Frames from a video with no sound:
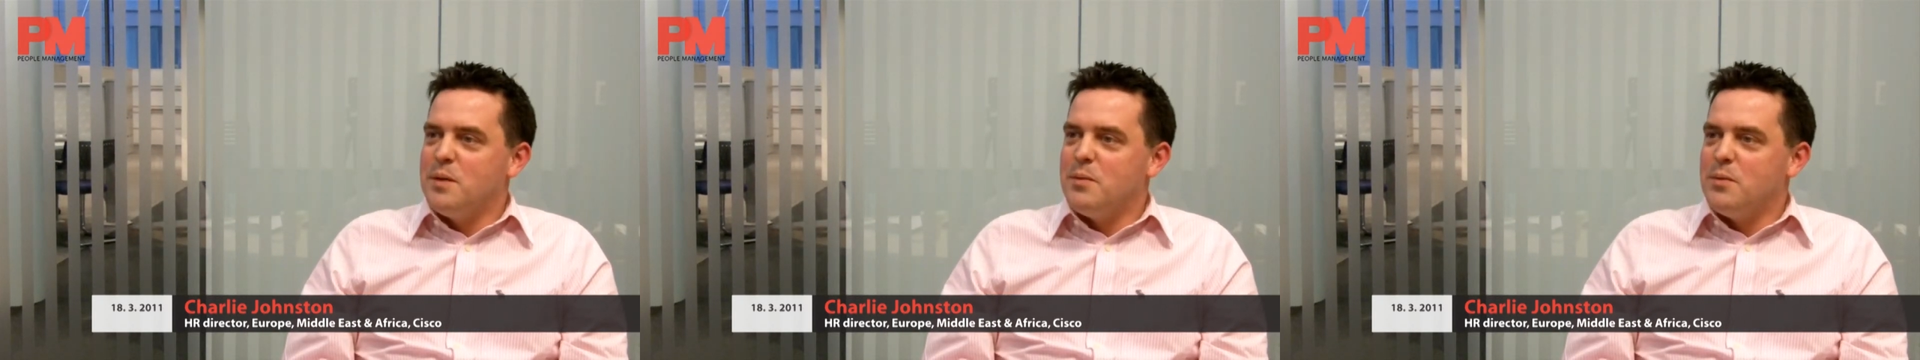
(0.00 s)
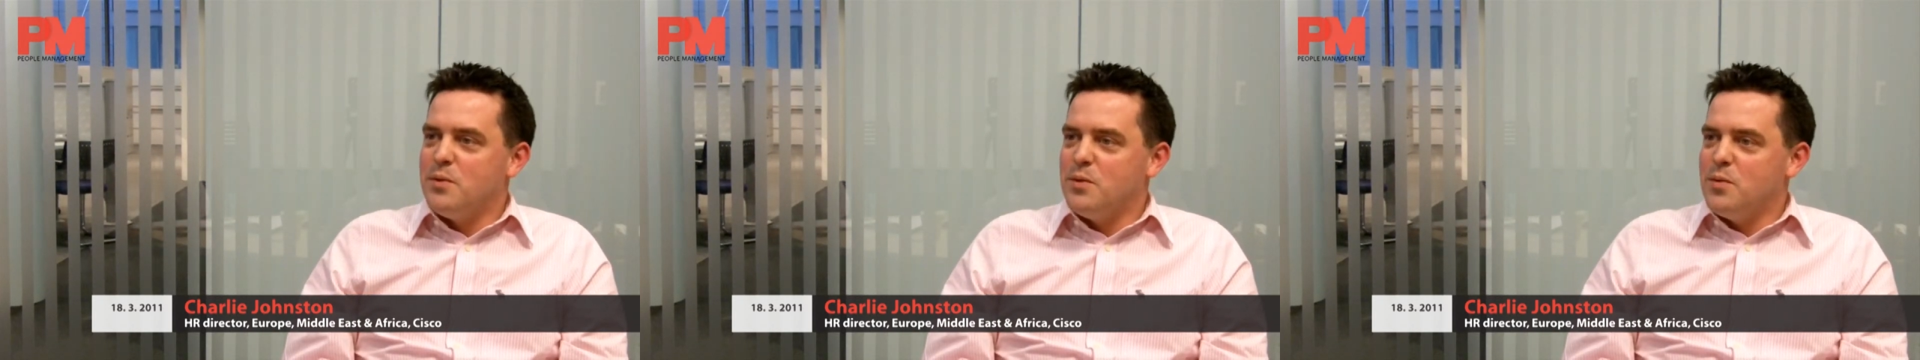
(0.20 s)

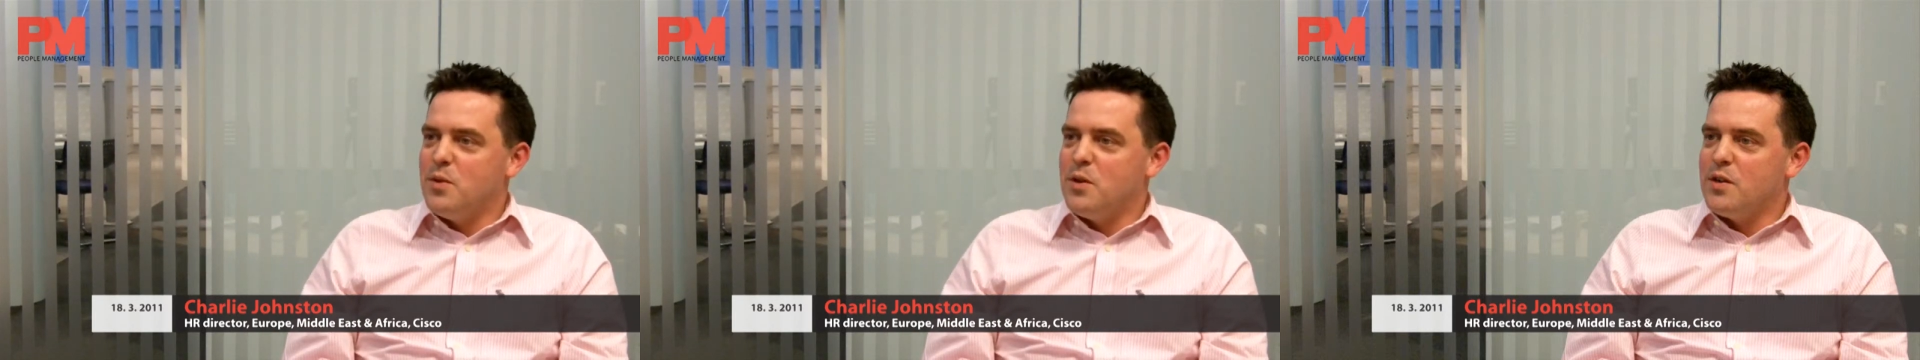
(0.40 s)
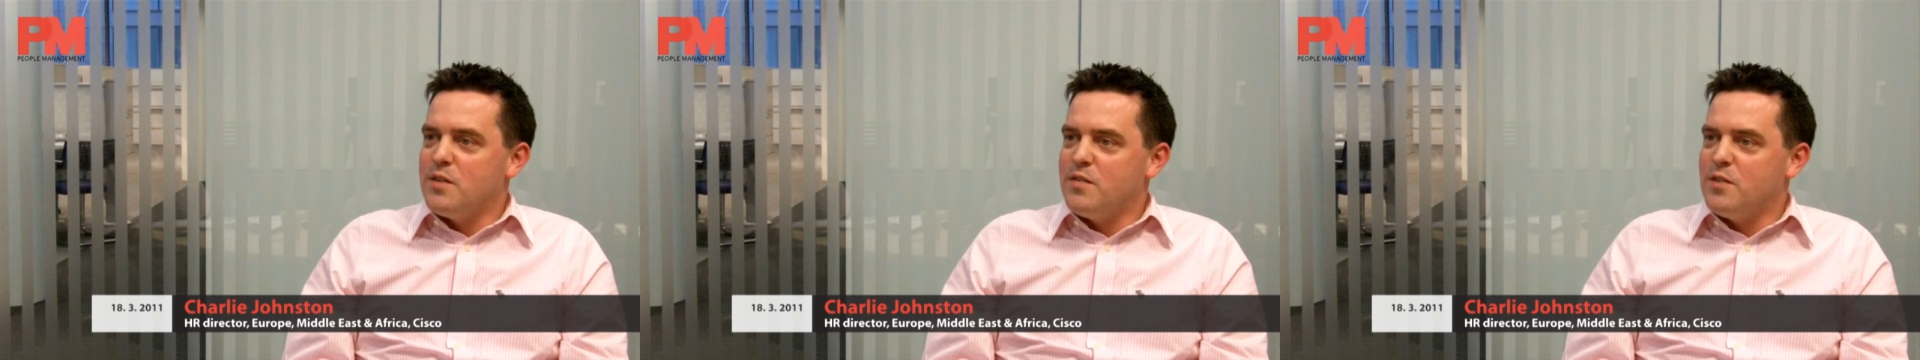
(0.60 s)
people who
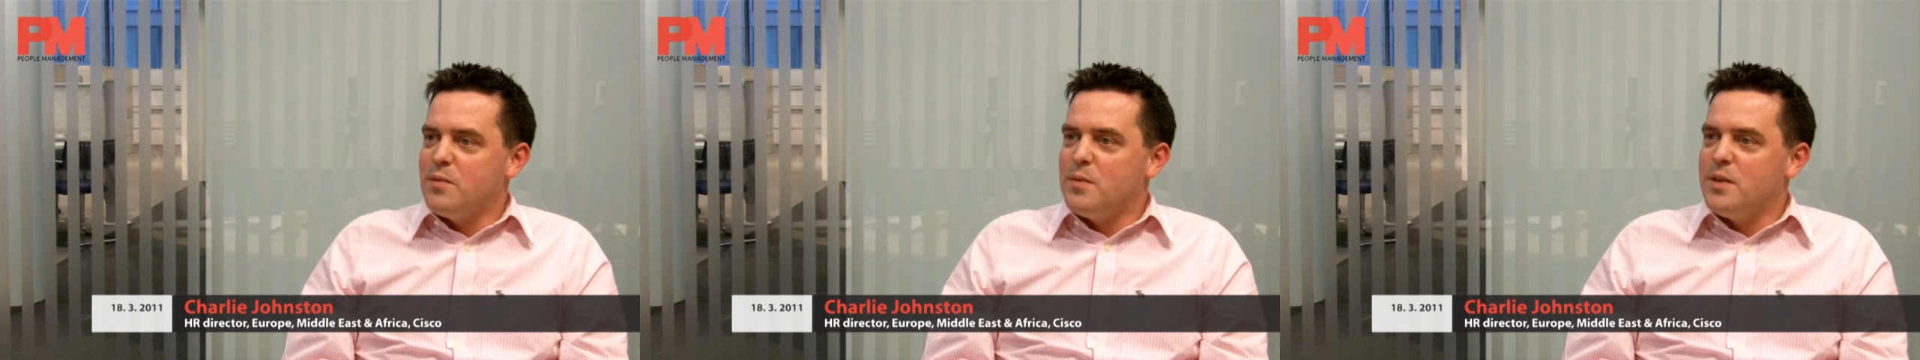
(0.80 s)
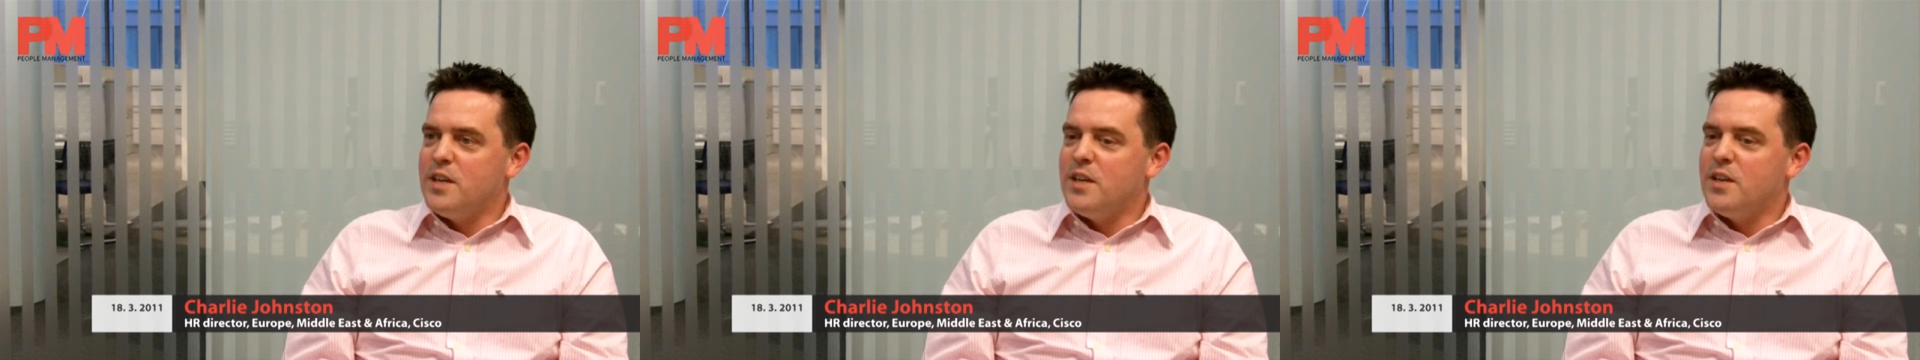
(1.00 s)
work for
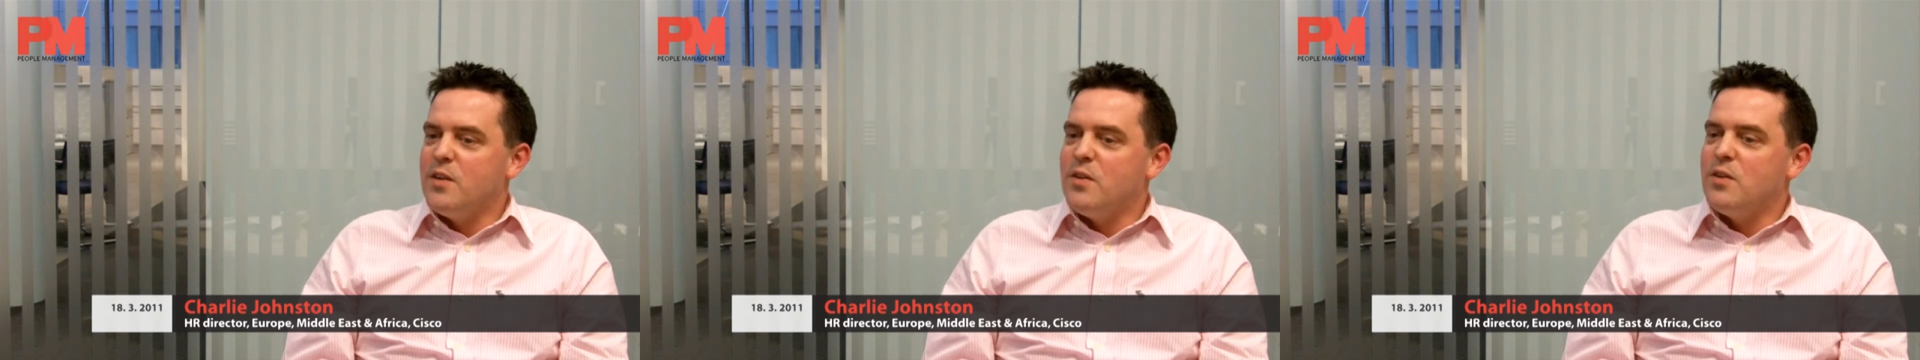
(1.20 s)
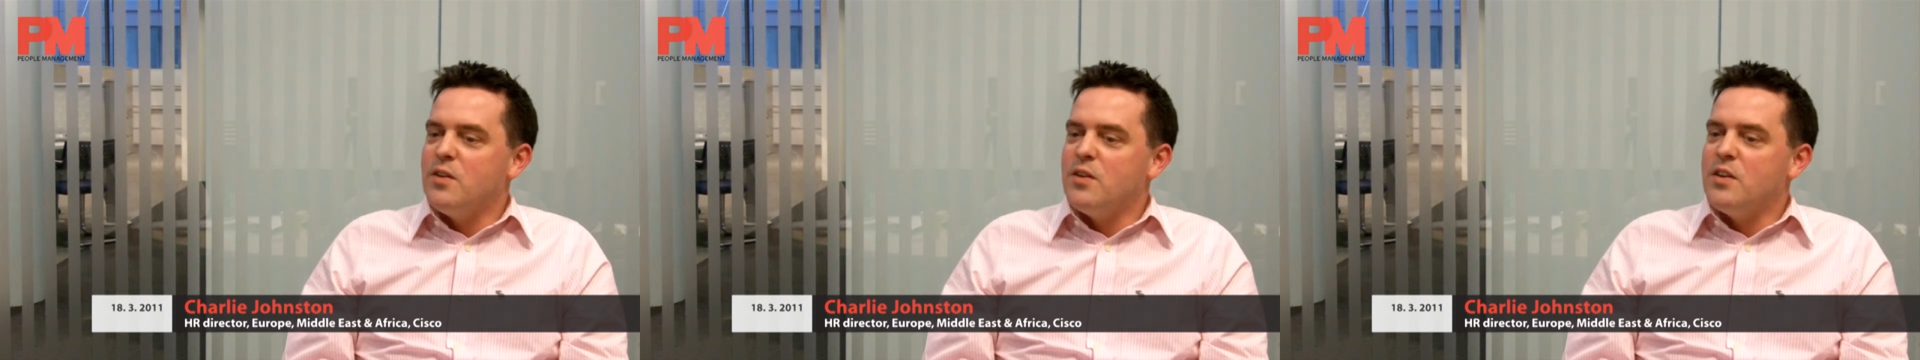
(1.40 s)
me
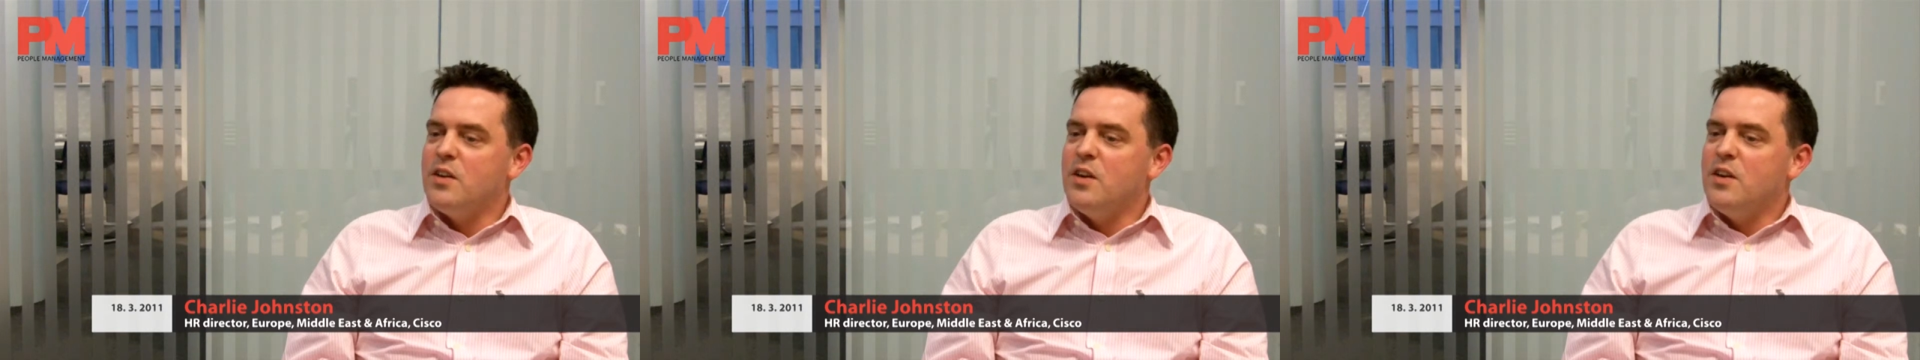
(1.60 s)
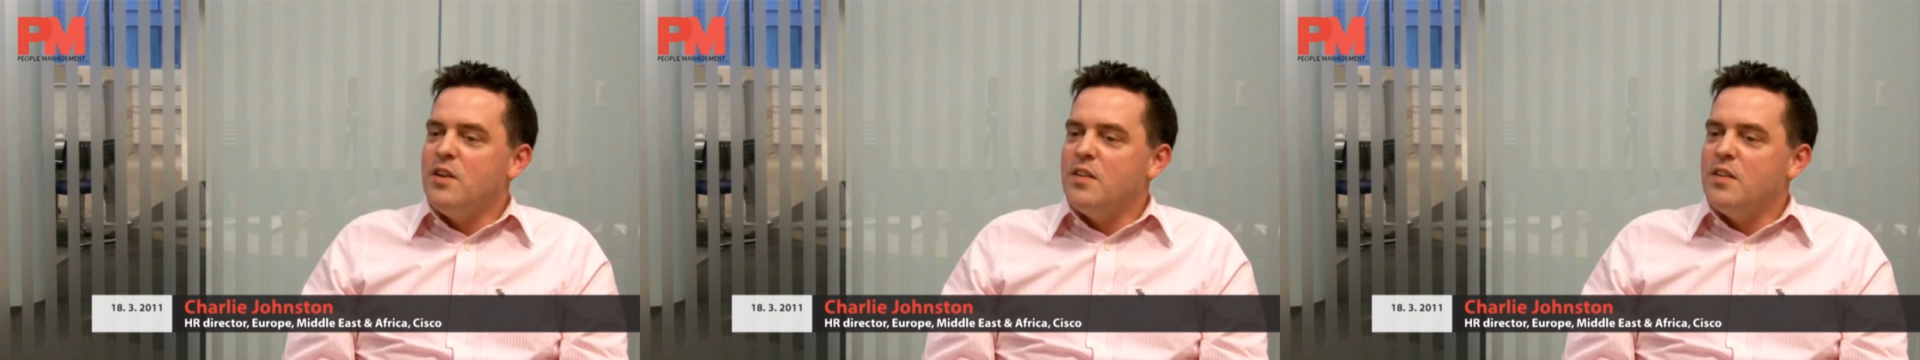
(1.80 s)
or